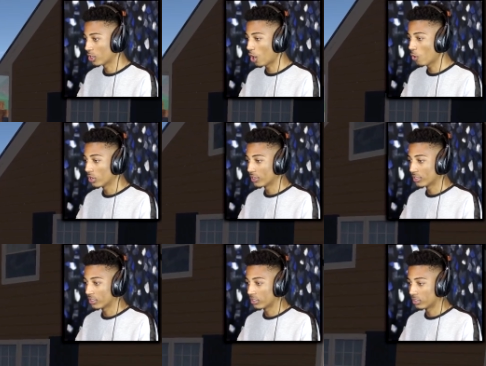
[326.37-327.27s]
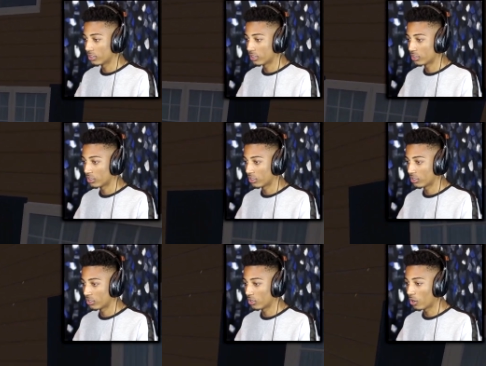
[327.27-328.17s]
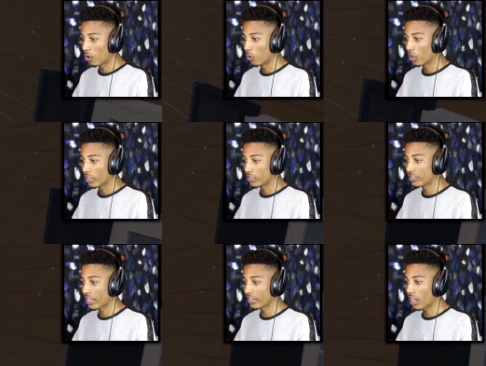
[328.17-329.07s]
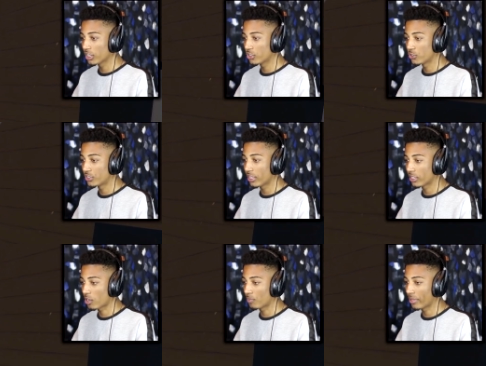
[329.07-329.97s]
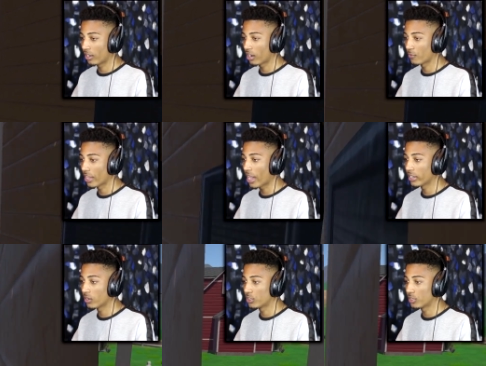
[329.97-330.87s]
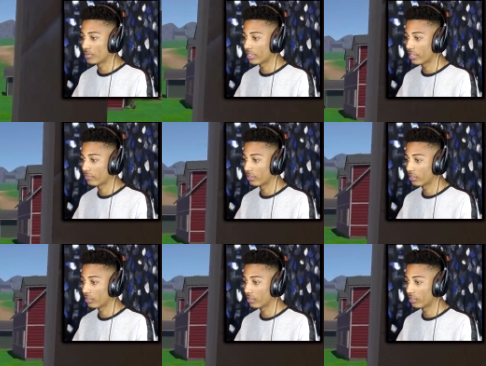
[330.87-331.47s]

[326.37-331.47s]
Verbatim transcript: No. Oh, you see that dodge? You see that? That's all planned. All right, we hide here. We should be safe.